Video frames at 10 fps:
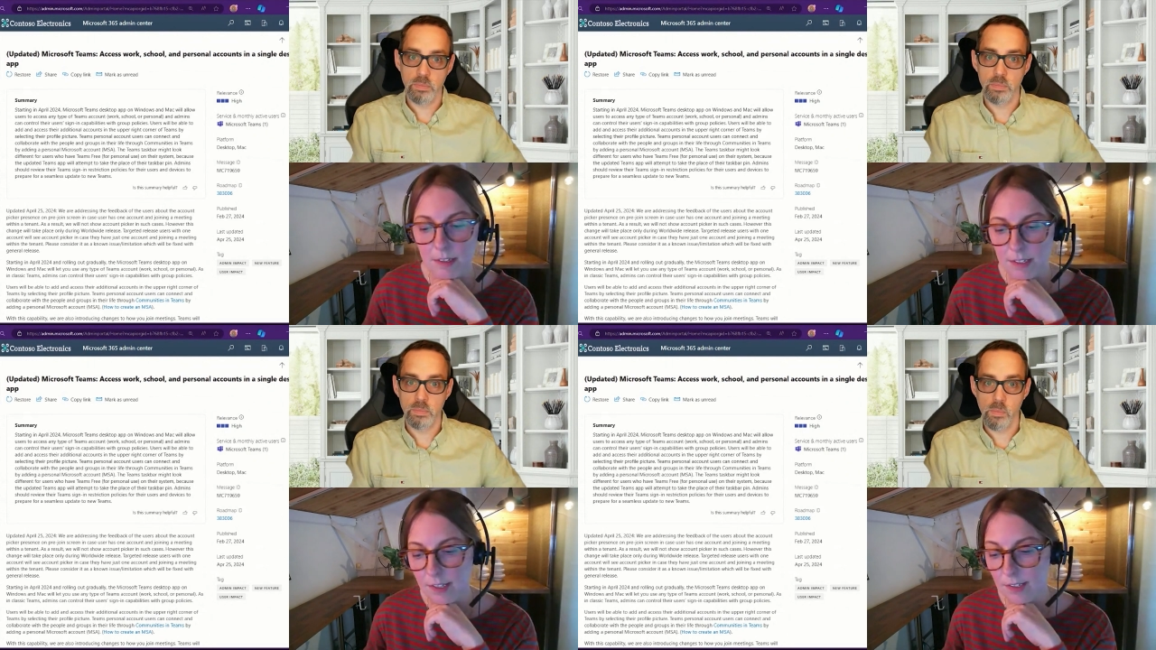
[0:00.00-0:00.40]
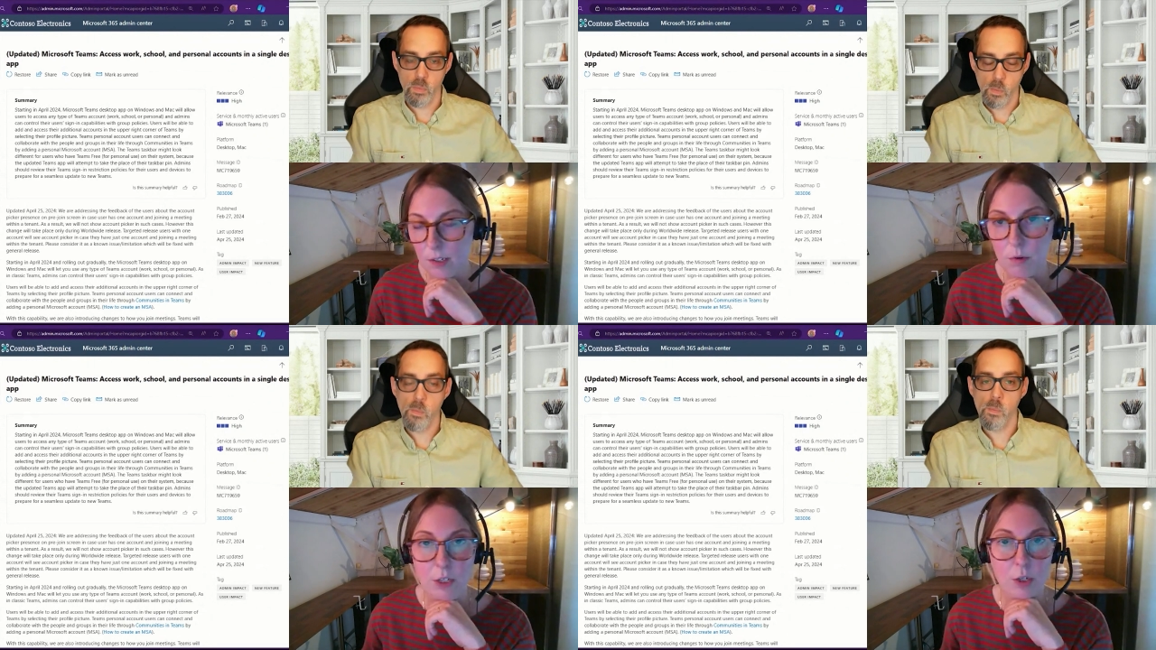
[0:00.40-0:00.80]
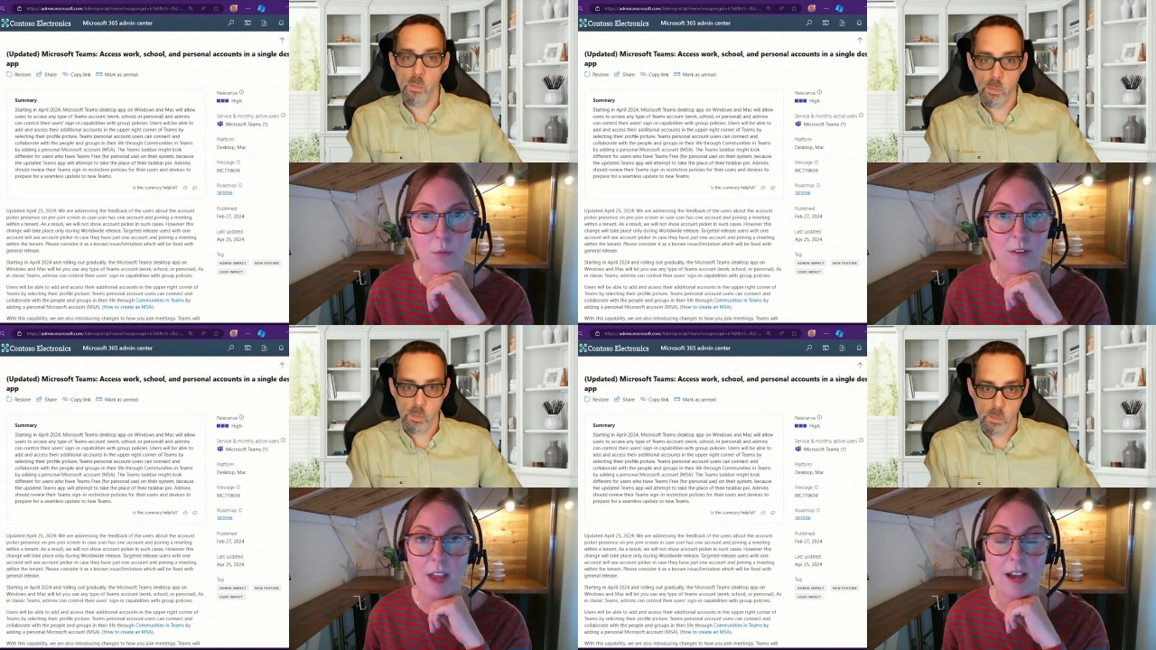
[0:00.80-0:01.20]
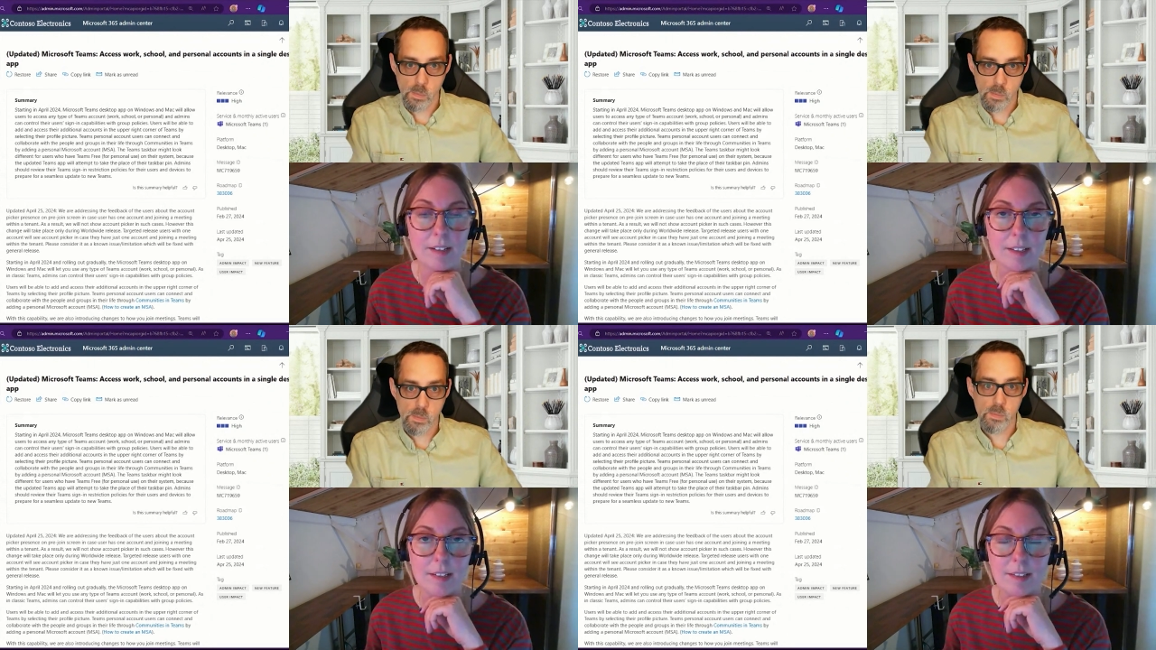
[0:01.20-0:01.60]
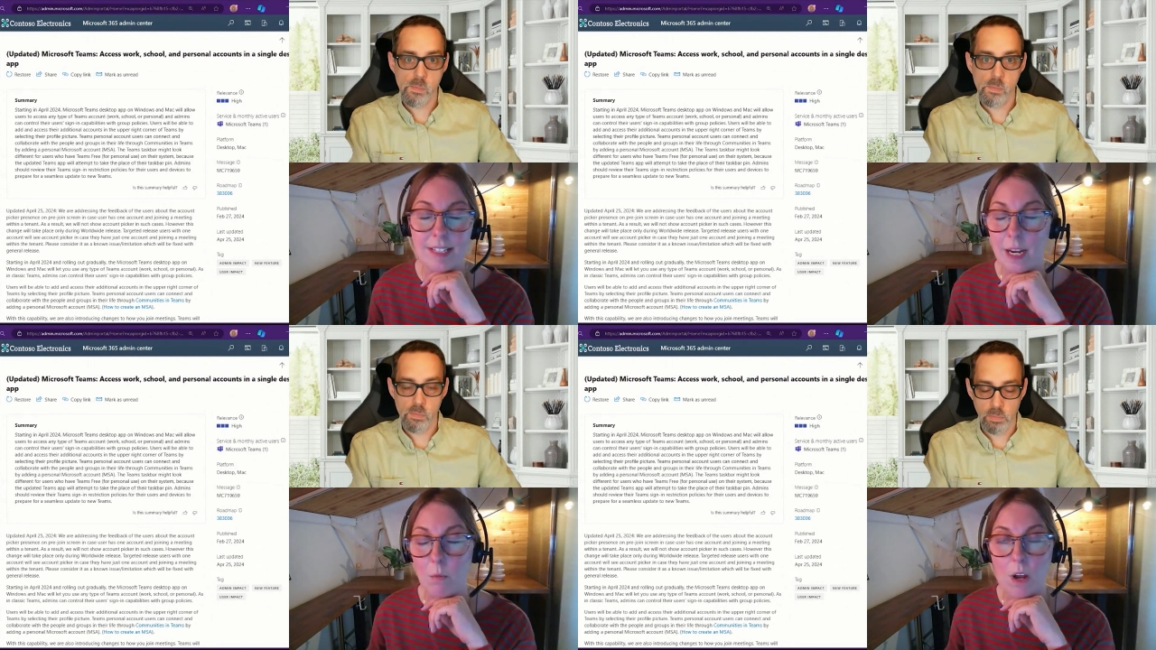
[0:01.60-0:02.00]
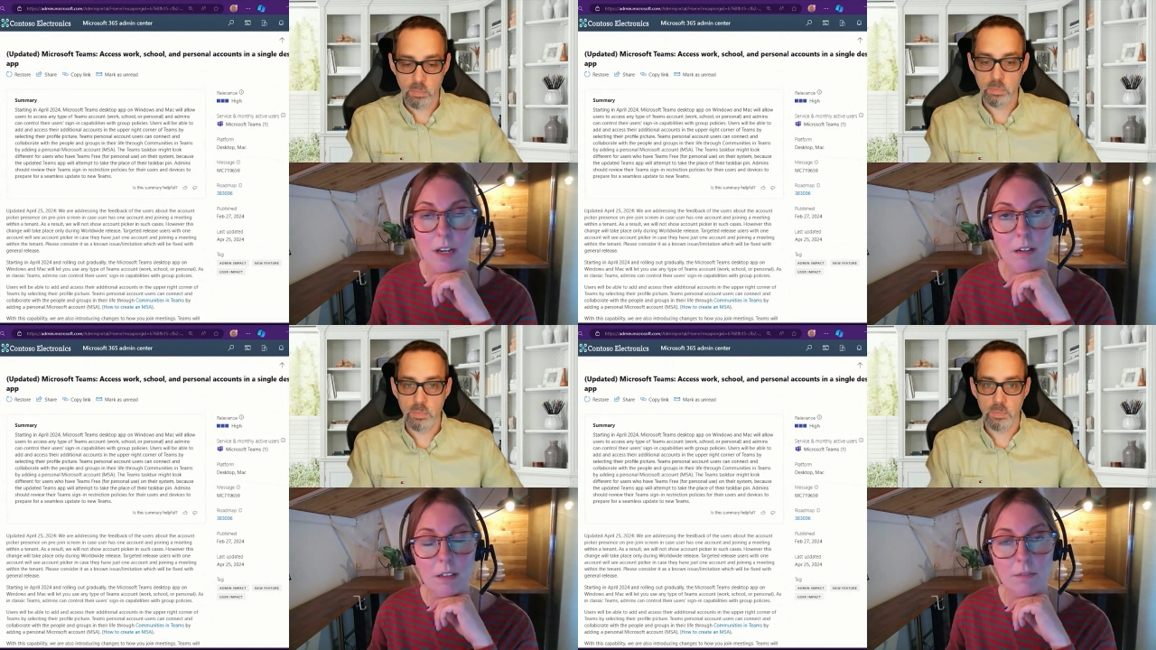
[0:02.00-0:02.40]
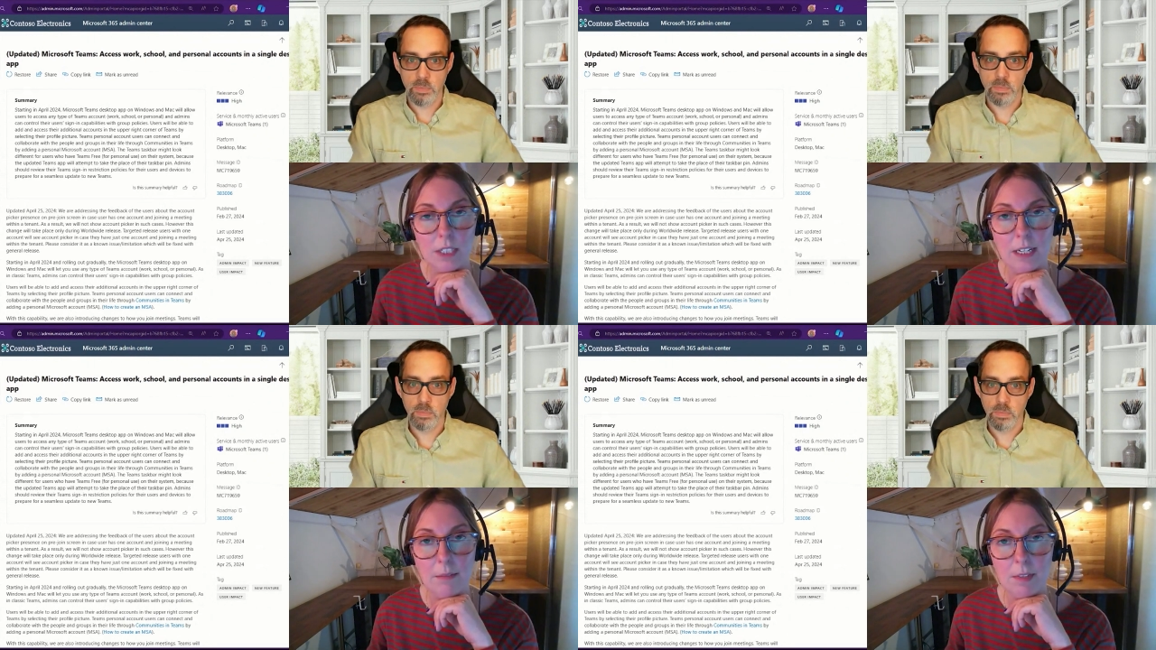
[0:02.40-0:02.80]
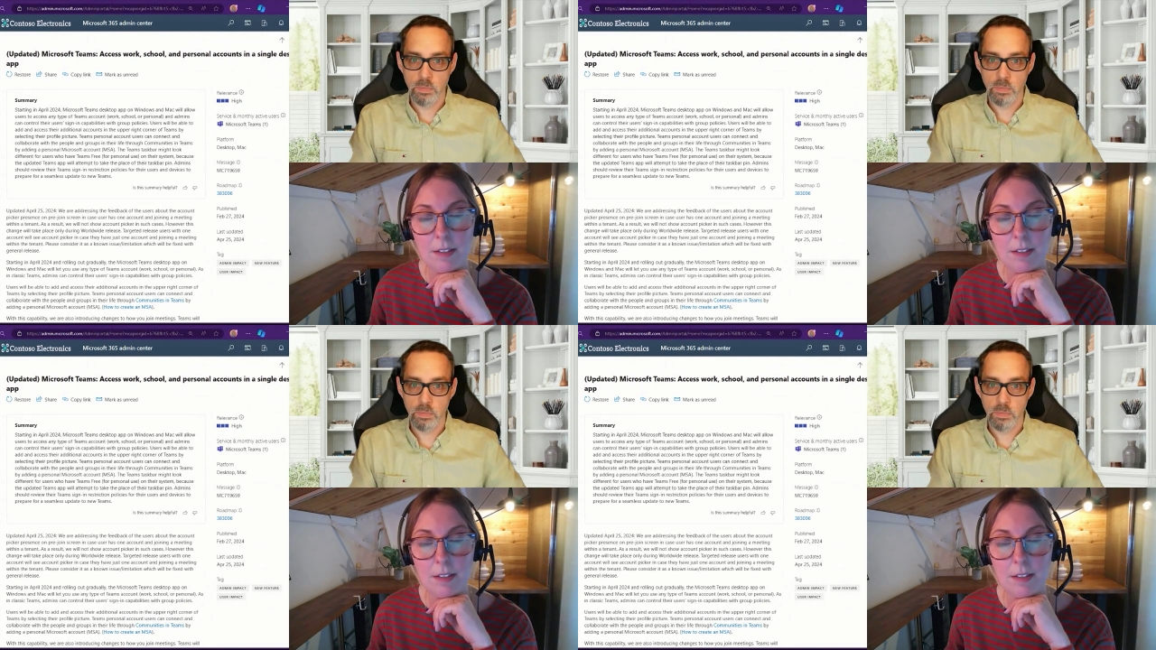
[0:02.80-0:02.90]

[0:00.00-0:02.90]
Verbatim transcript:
Speaker 1: This is a question we've gotten since day one of Teams.